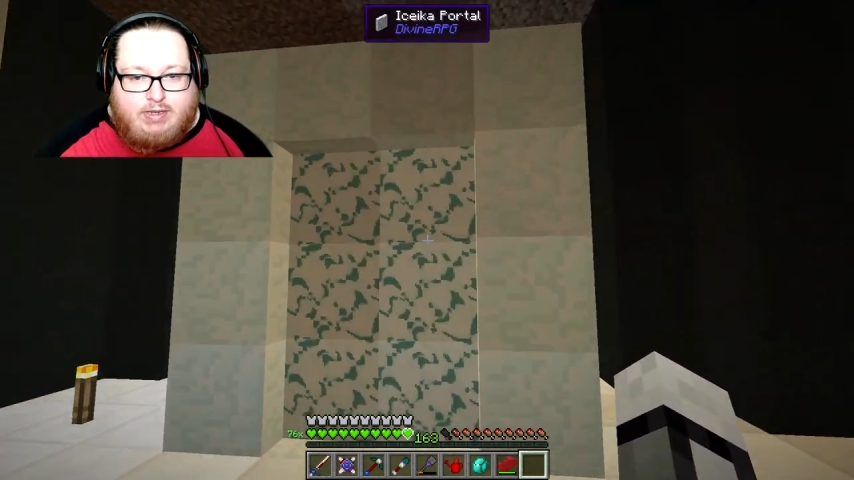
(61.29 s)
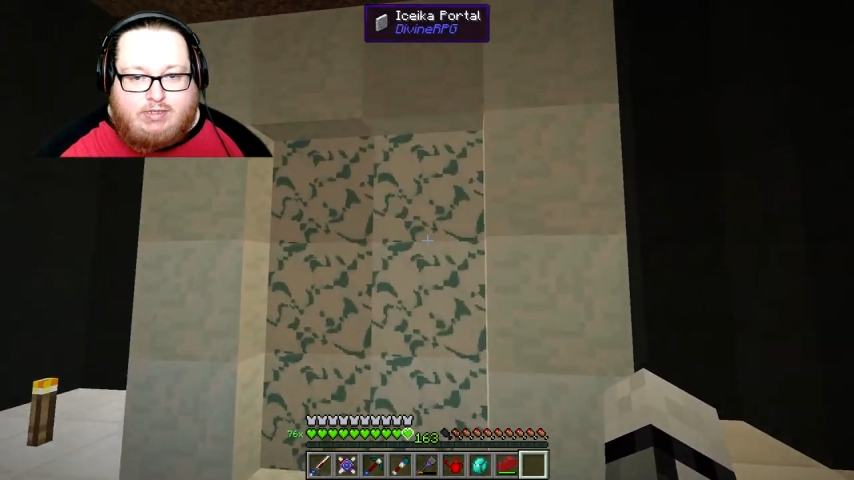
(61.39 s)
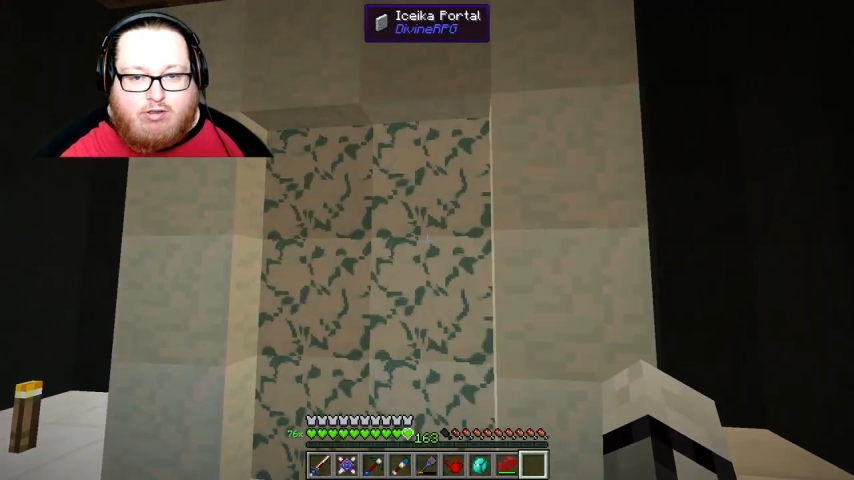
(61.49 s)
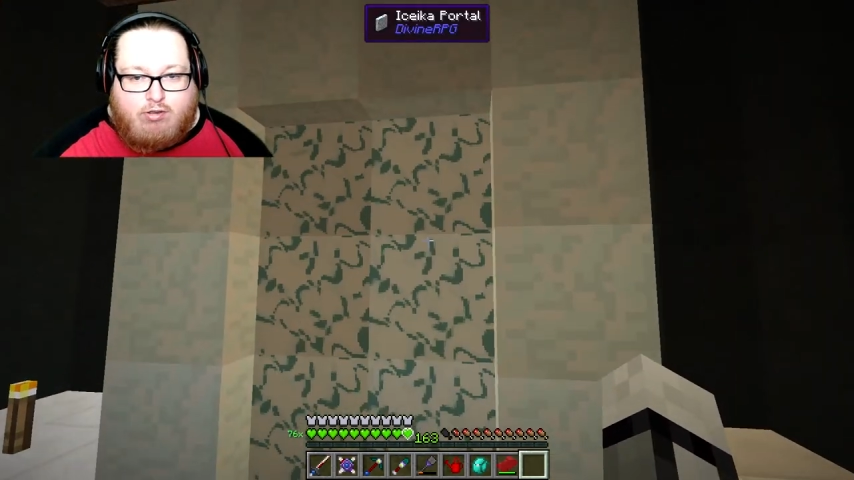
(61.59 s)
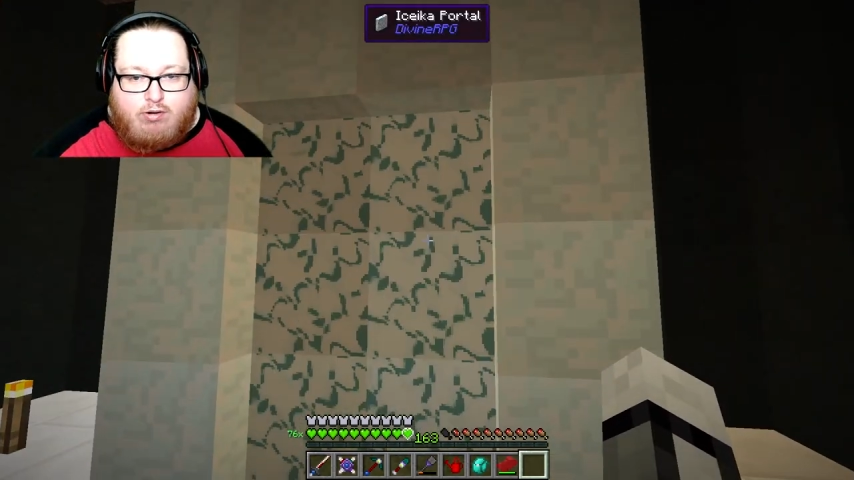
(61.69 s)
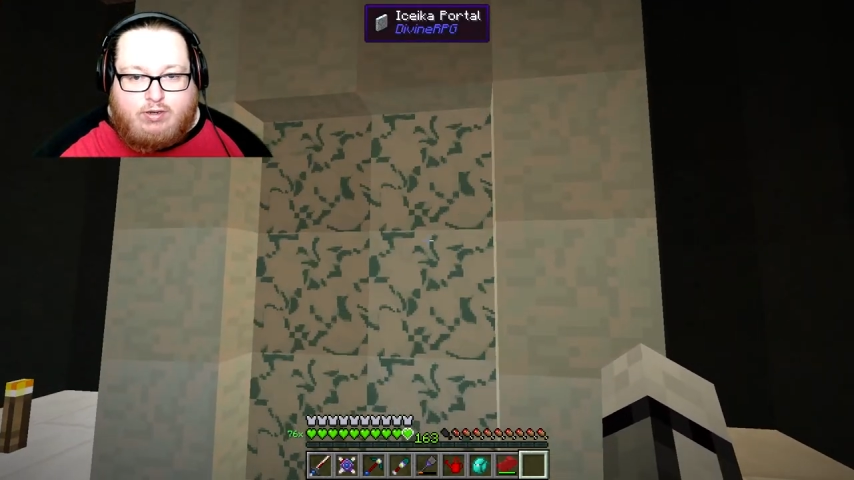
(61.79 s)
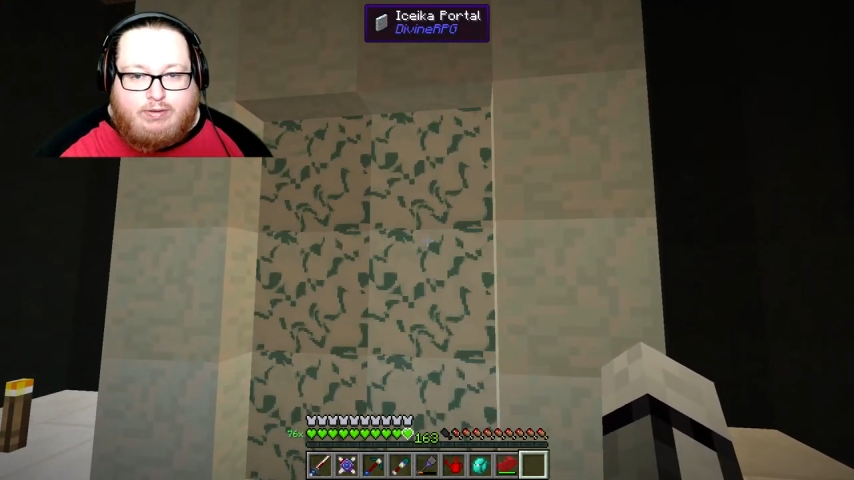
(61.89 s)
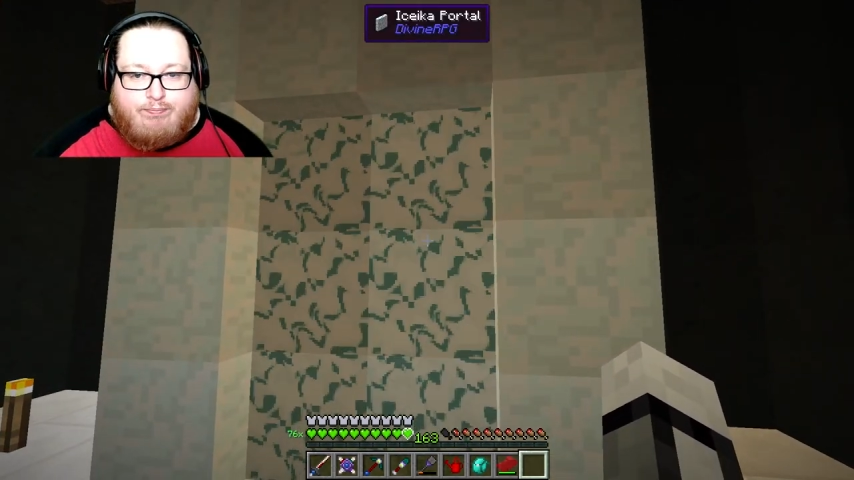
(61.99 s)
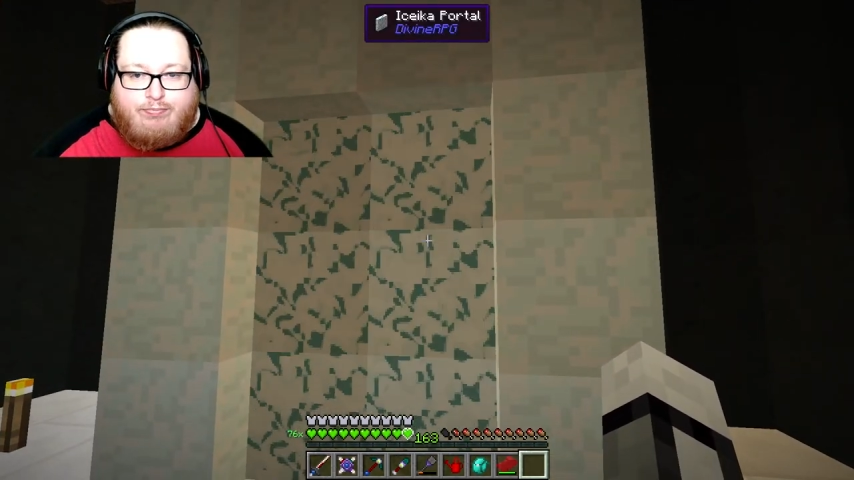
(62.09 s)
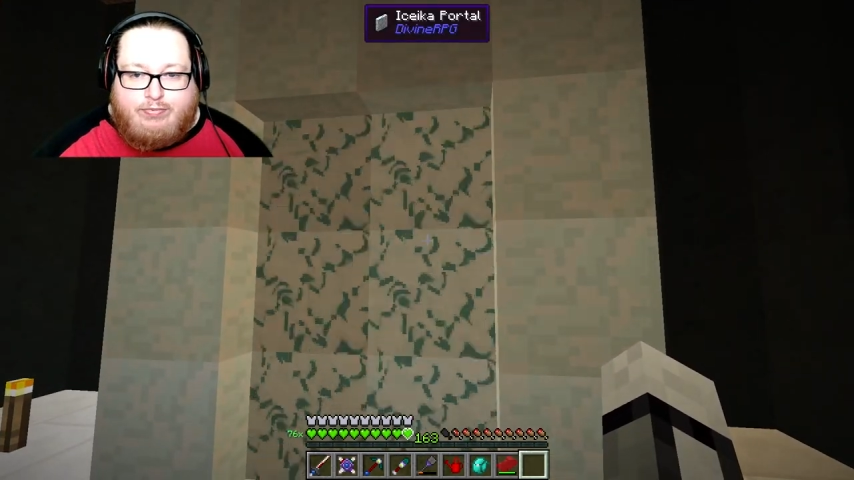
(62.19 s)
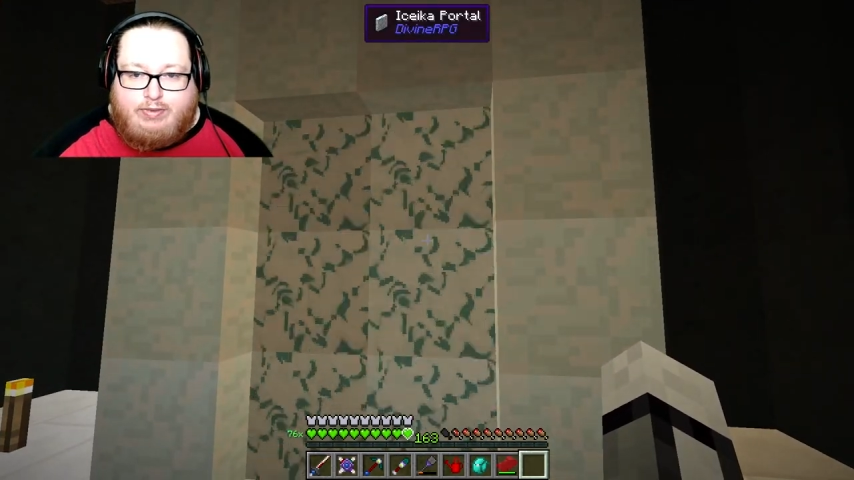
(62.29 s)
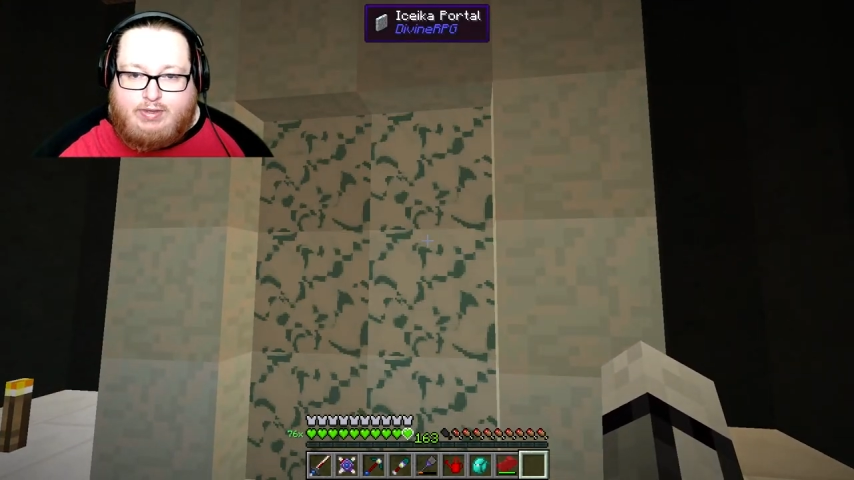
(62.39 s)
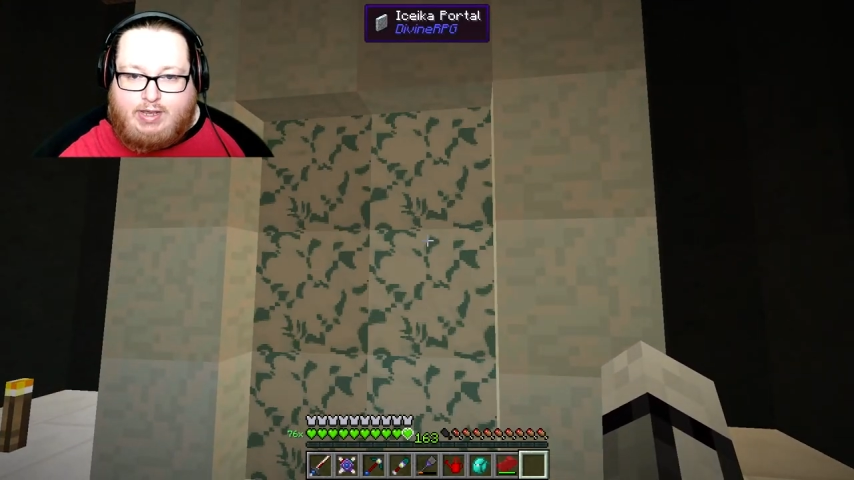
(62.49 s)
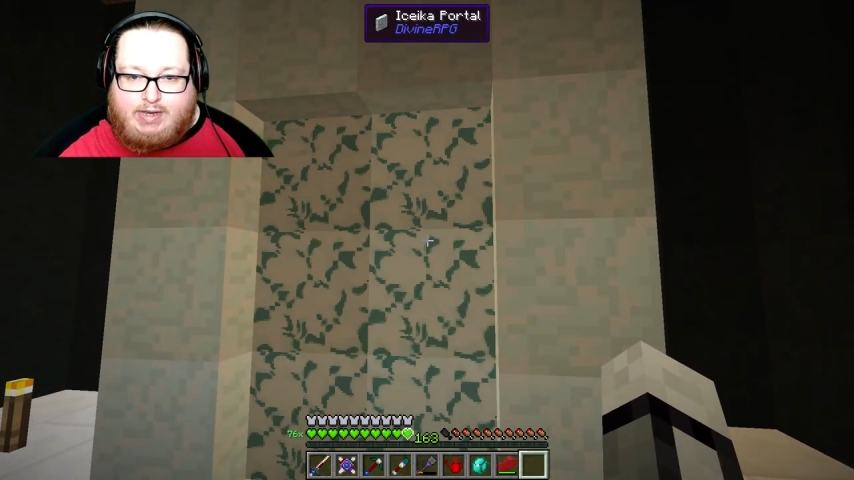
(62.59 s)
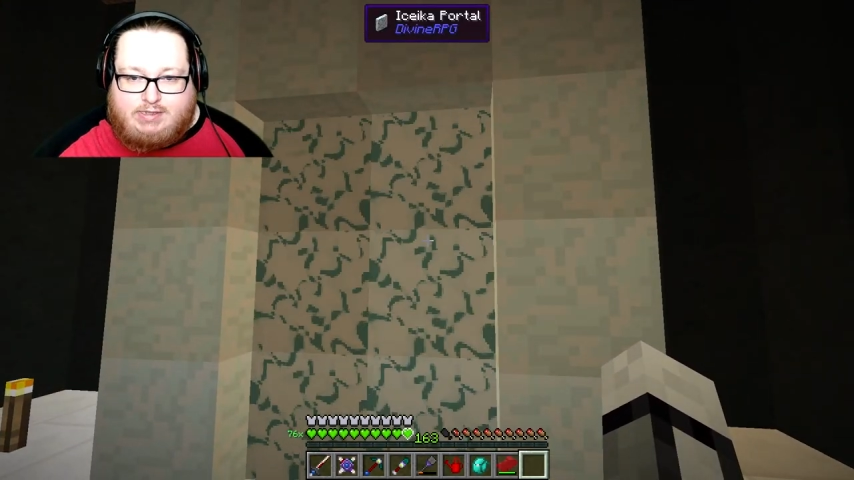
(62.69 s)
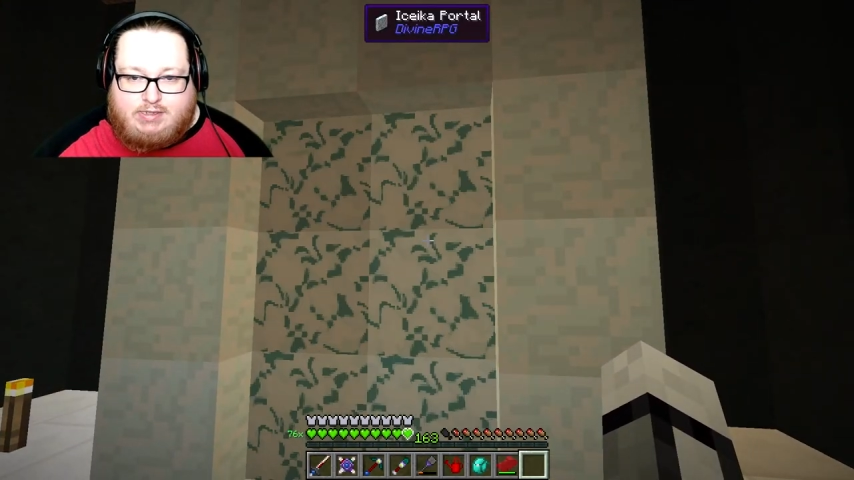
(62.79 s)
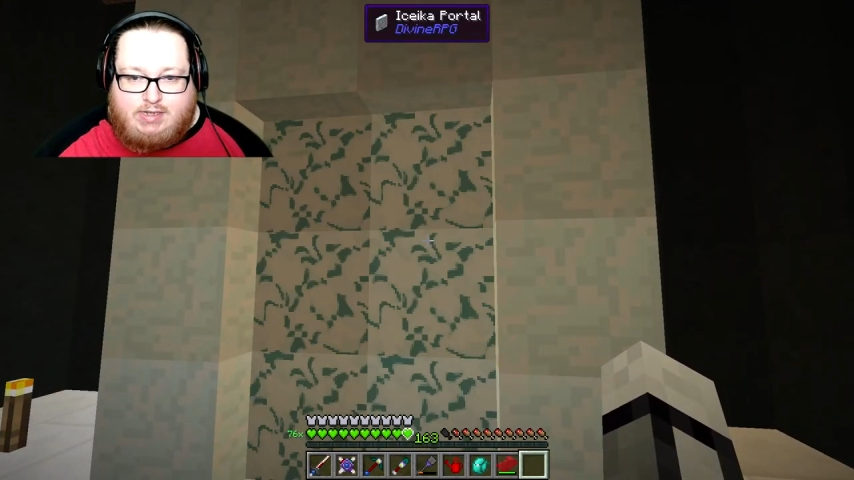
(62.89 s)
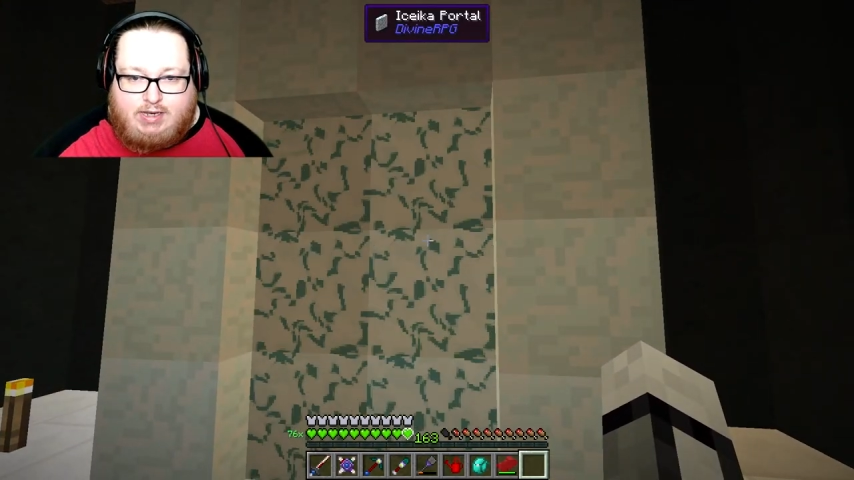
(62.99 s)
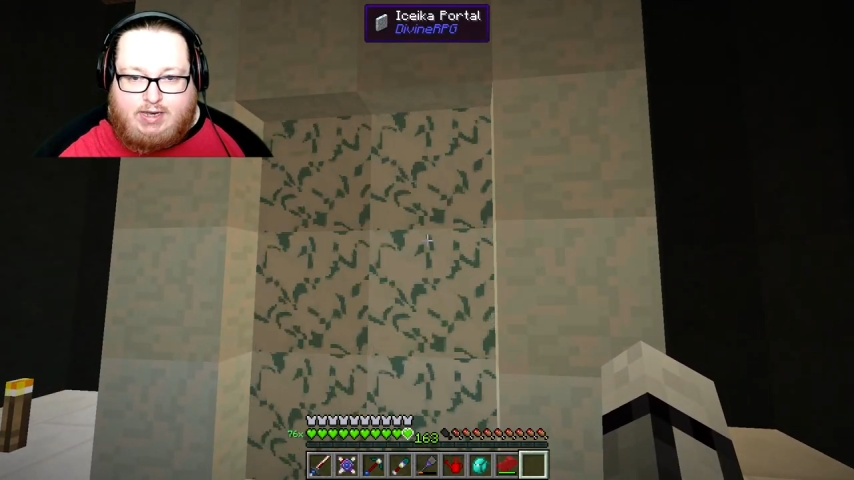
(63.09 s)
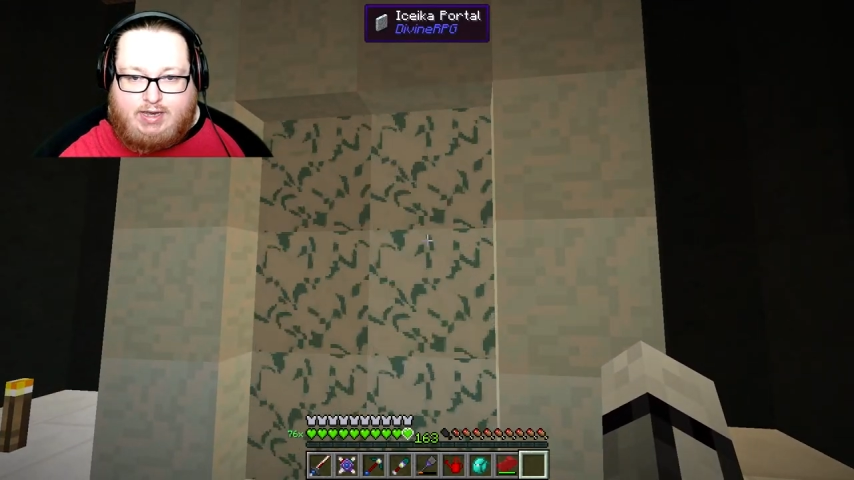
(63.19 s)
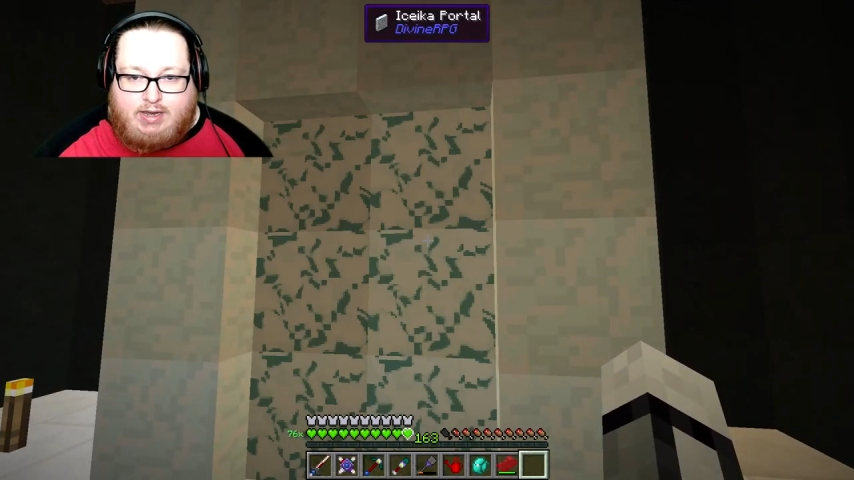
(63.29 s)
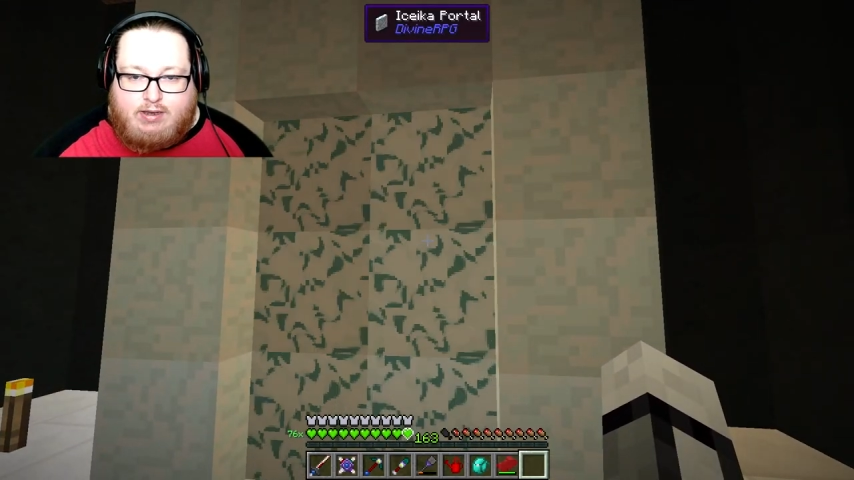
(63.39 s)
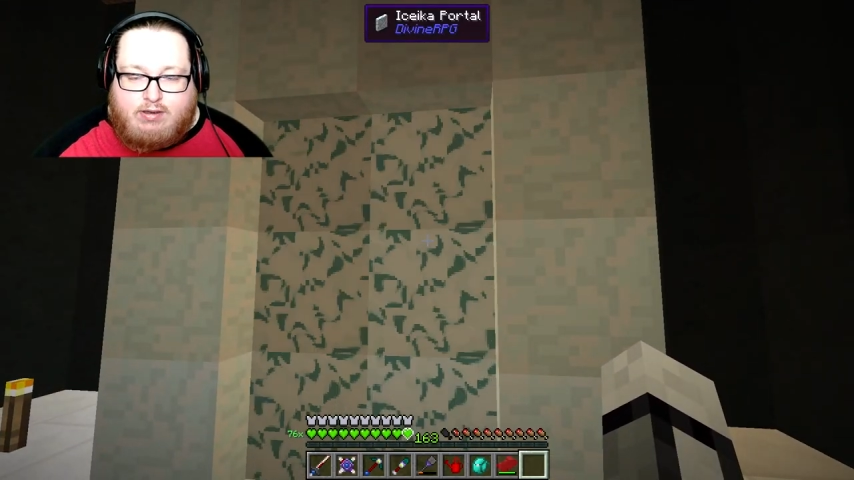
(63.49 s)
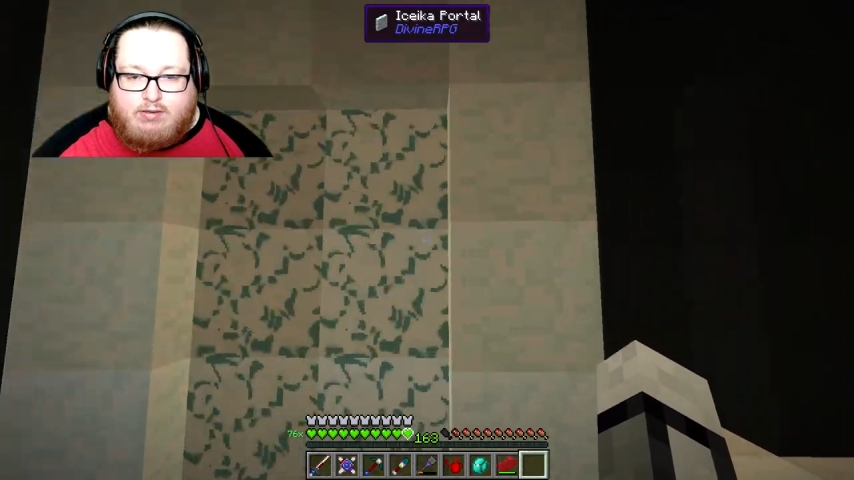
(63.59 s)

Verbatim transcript: It's called Iceika,